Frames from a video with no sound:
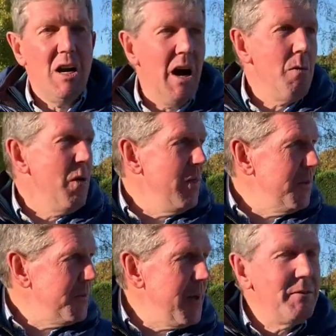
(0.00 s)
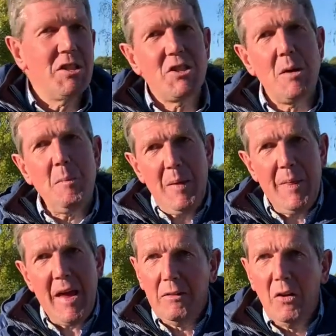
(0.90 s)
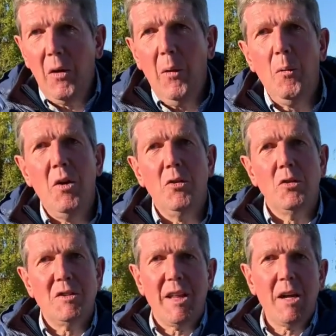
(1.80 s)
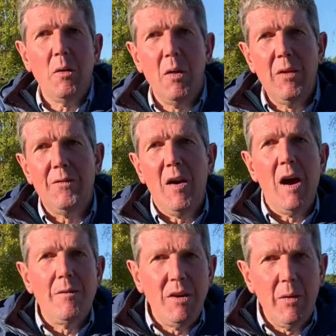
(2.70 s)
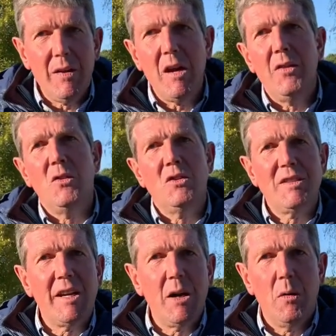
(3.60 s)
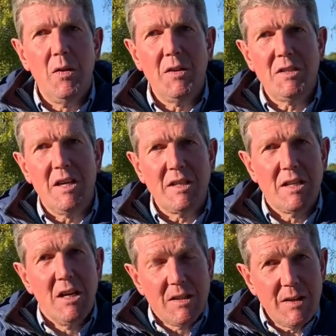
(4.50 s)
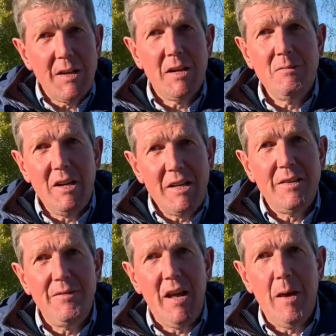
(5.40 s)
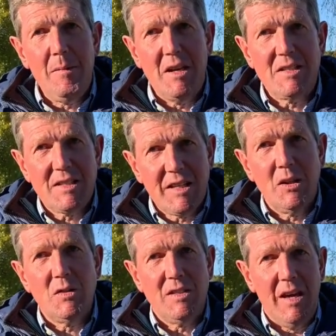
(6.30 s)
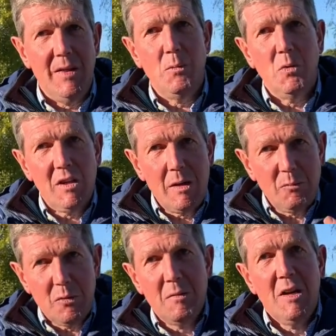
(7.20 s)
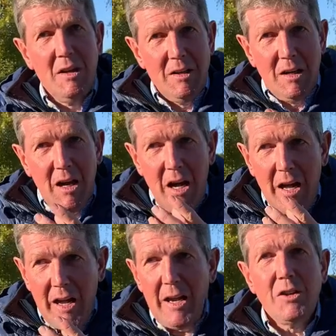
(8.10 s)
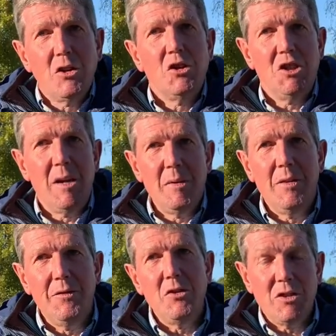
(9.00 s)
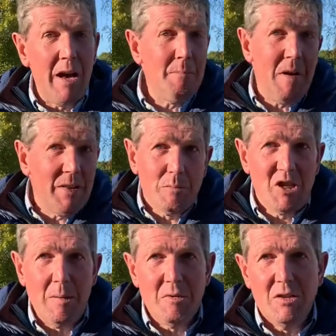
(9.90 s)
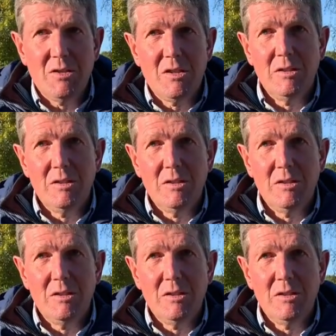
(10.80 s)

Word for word: I want them to be able to jump in there and on the one horse they go on the five and on the other horse they go on the six. So they can really develop that skill skill set that will keep them in good shape in the future and make them champions.